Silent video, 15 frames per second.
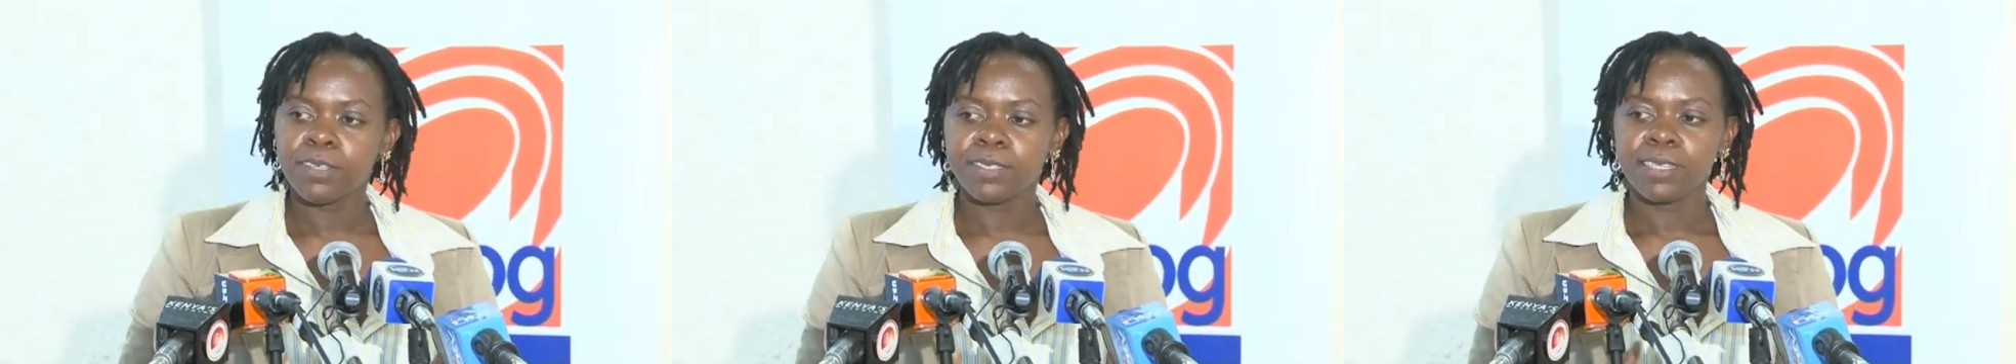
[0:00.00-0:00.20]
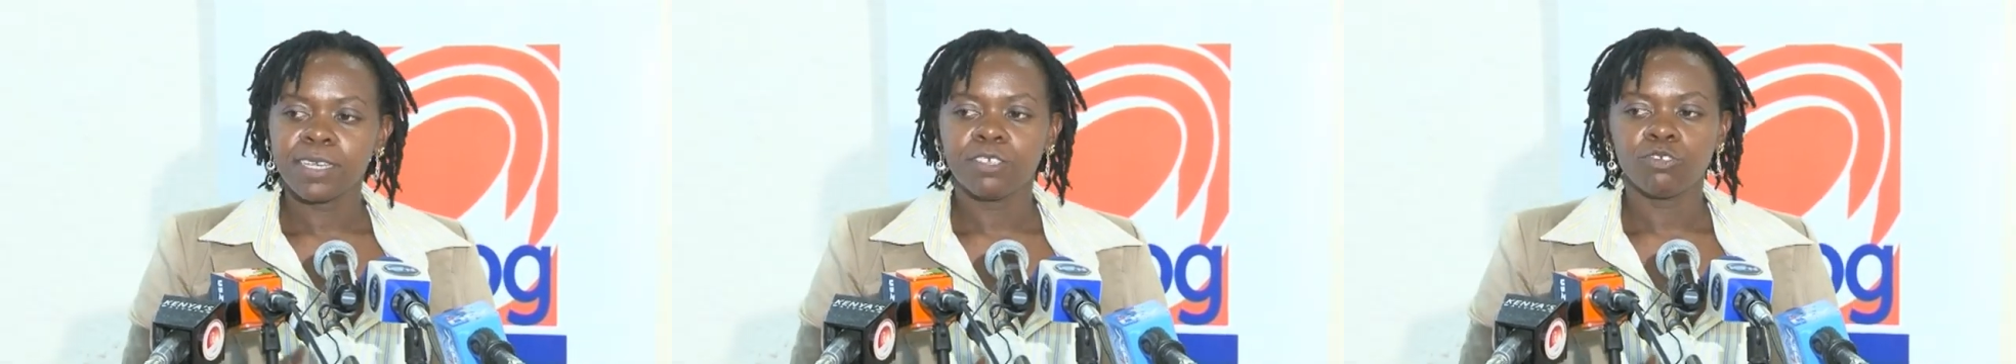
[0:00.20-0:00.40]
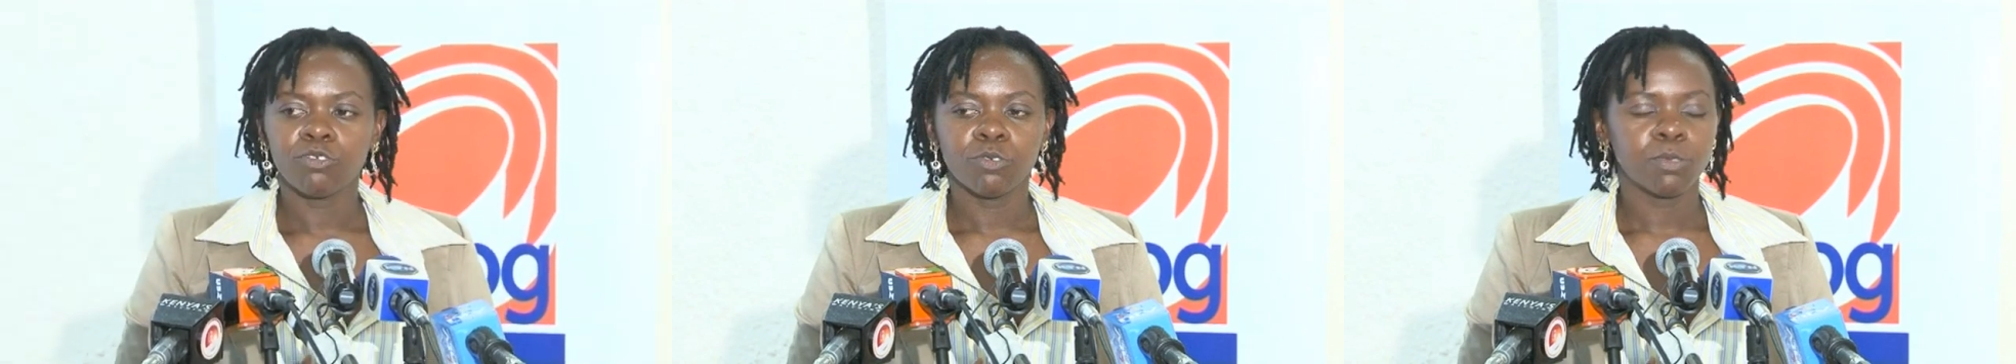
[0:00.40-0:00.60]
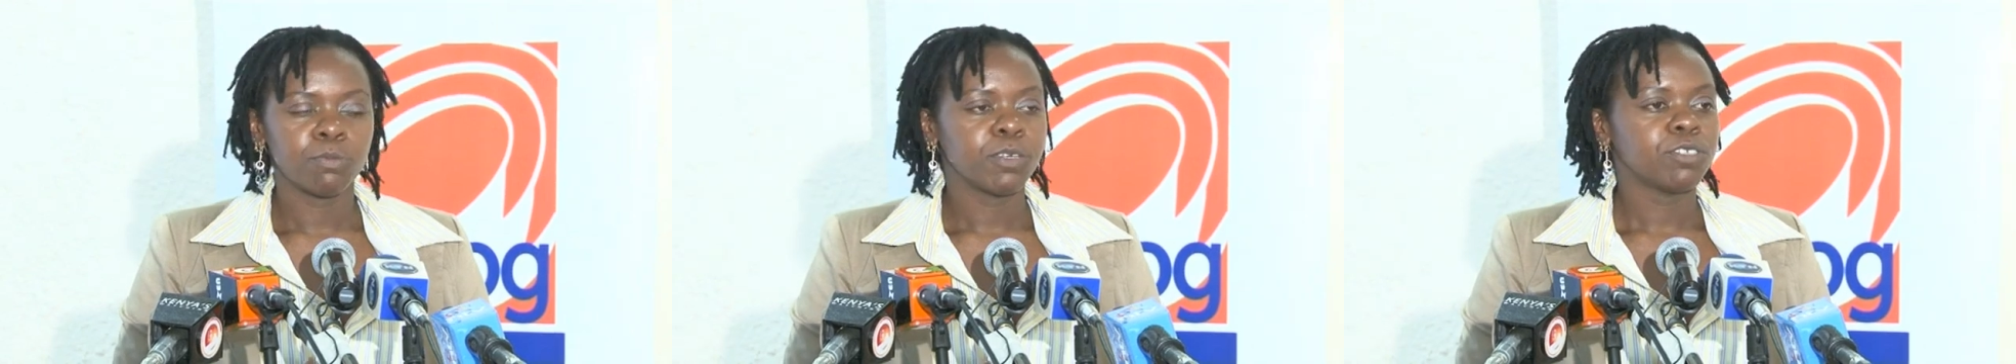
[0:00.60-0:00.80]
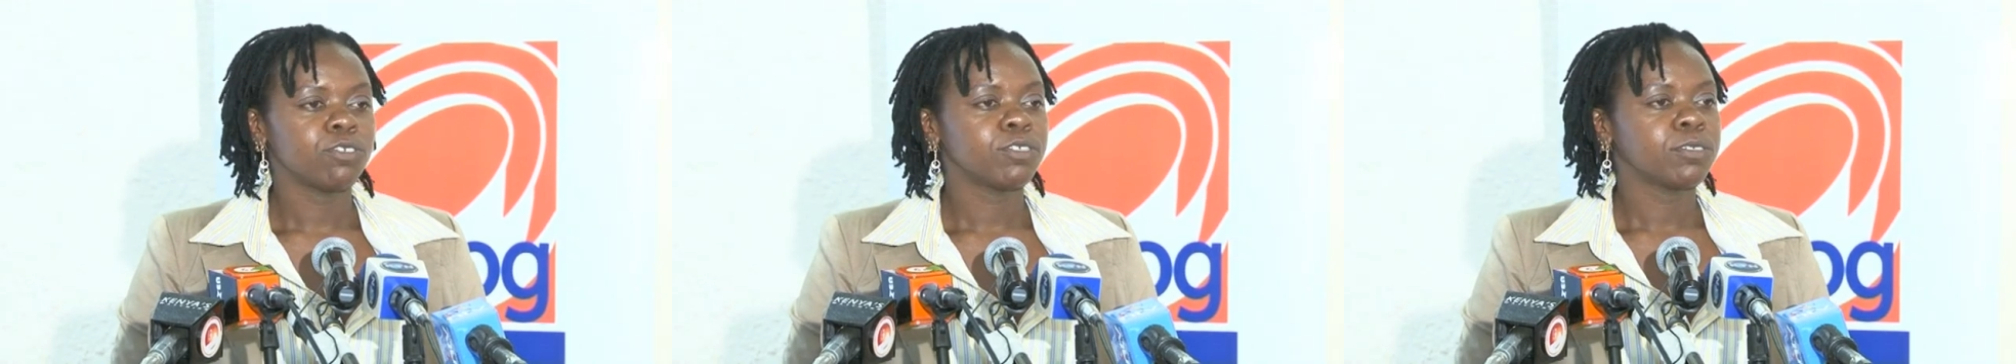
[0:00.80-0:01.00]
these issues
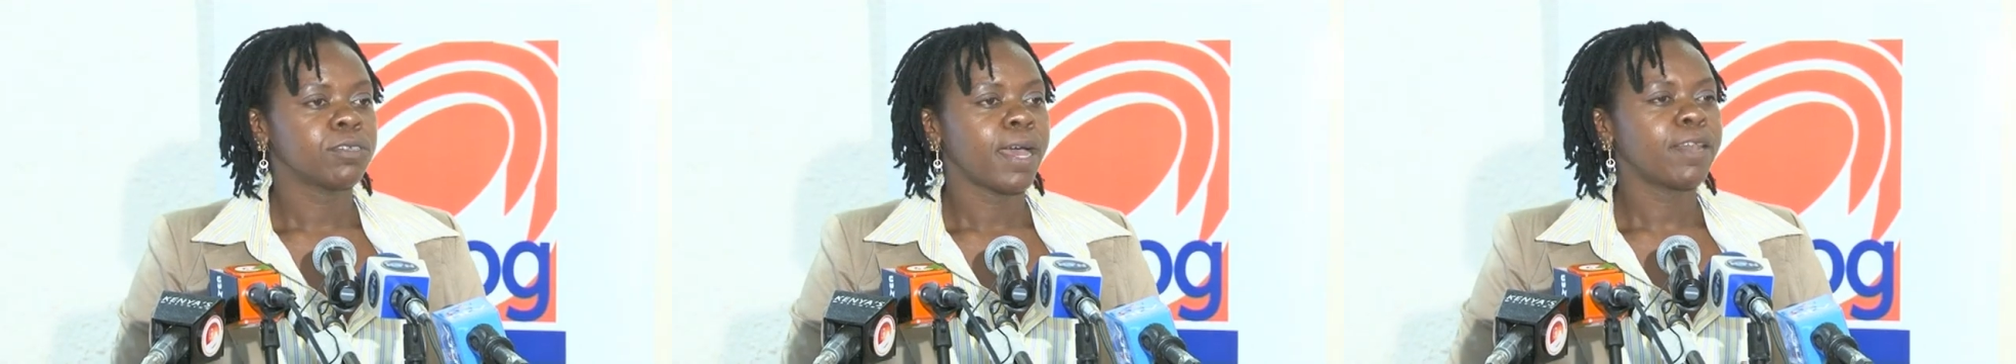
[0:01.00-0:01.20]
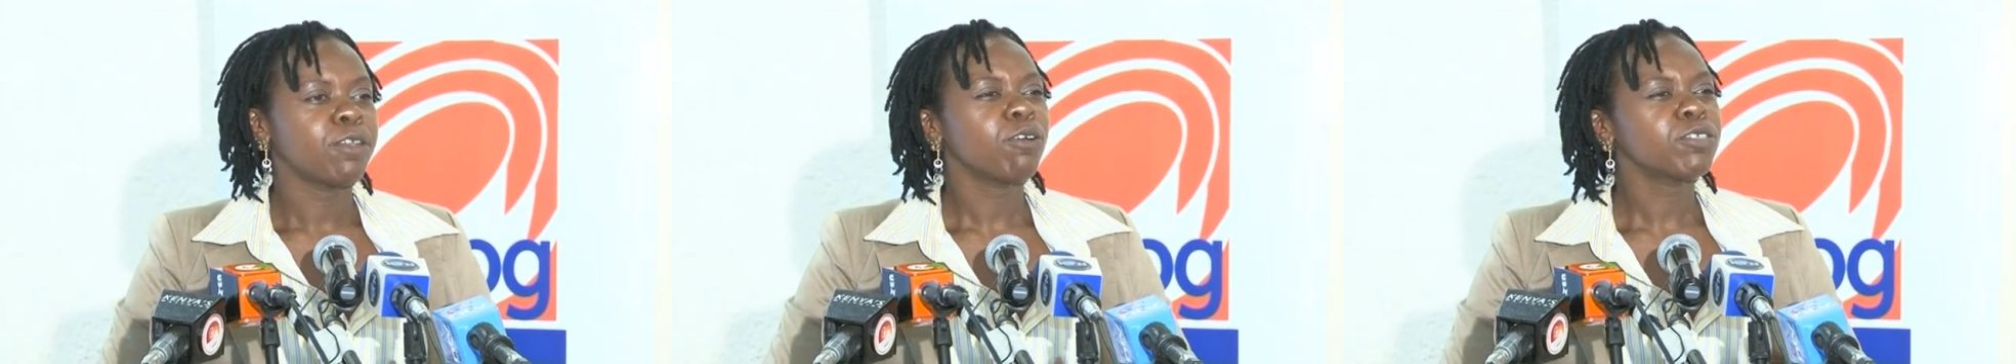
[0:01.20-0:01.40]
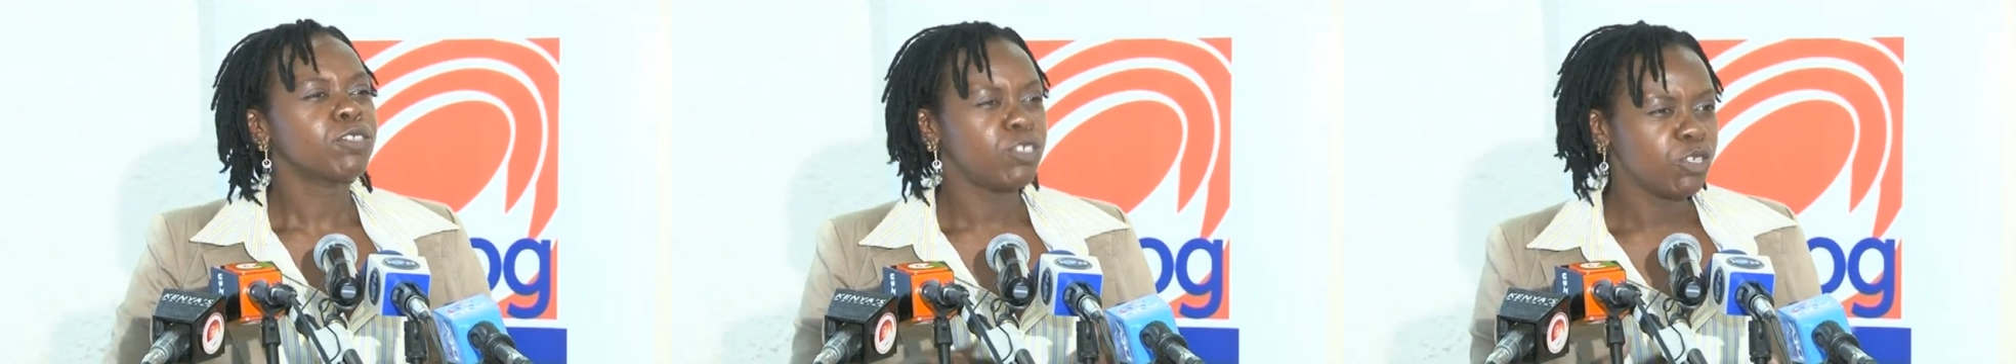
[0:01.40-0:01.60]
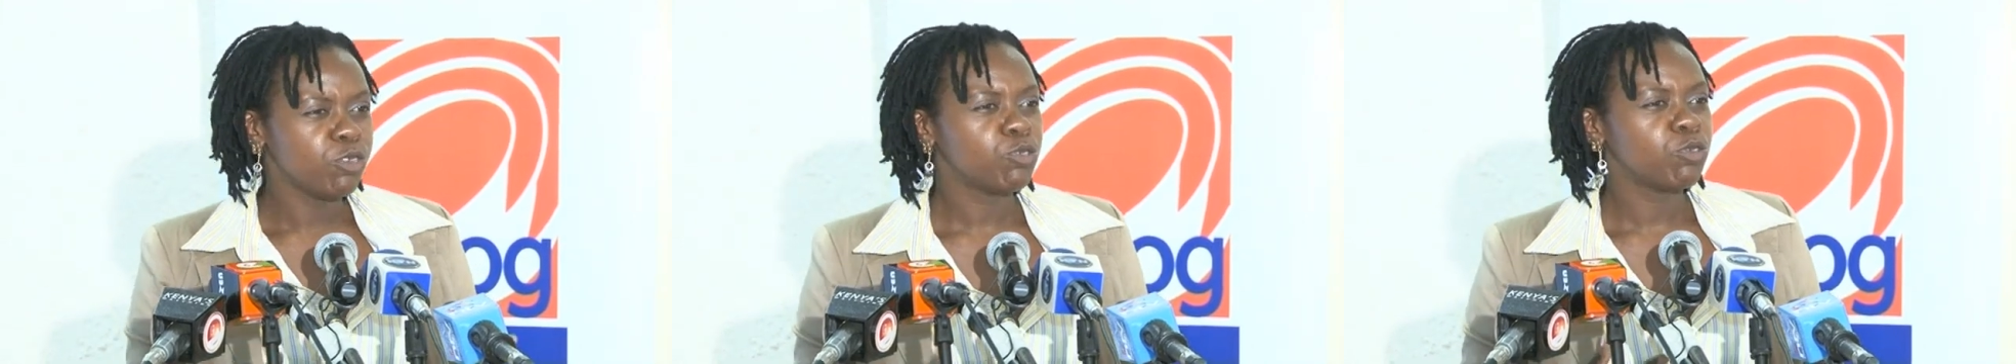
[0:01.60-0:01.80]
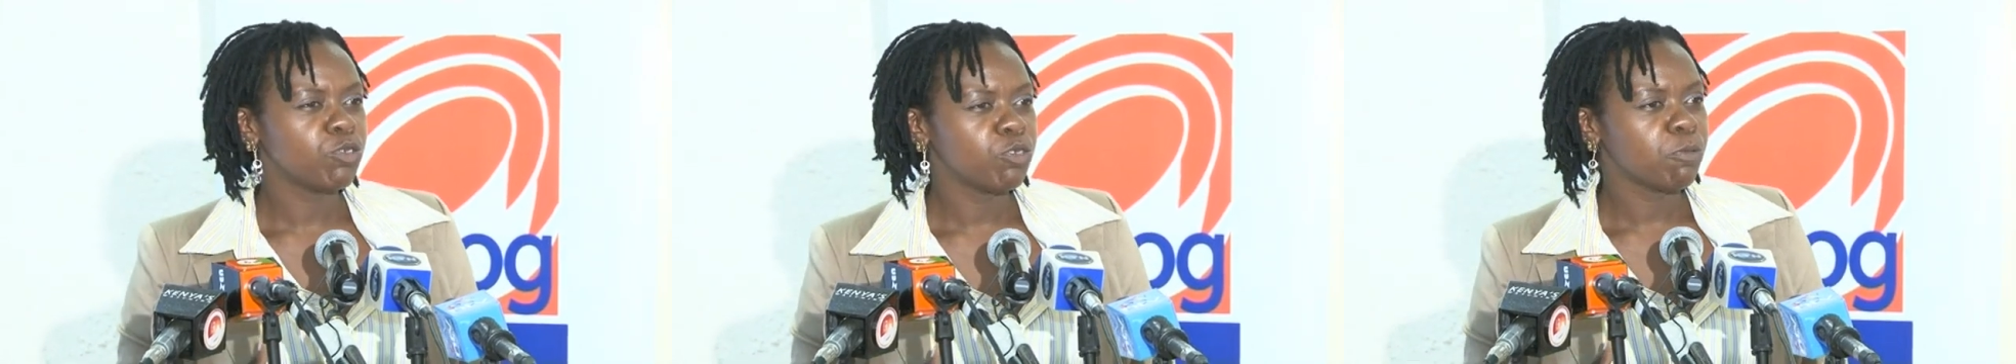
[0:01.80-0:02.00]
which are not
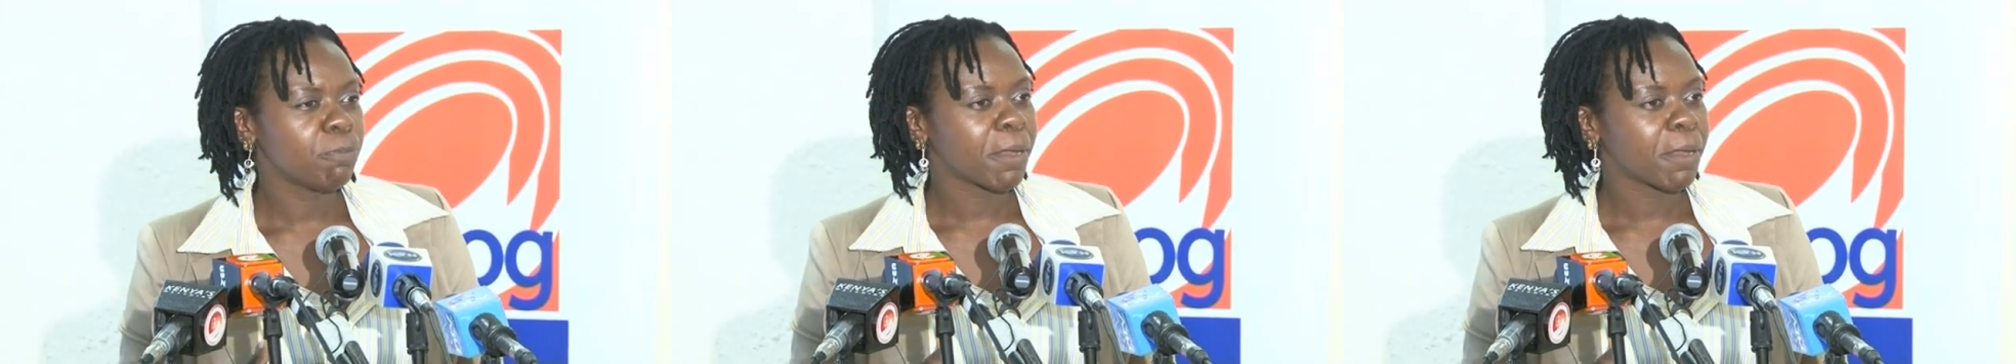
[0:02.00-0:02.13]
new to you,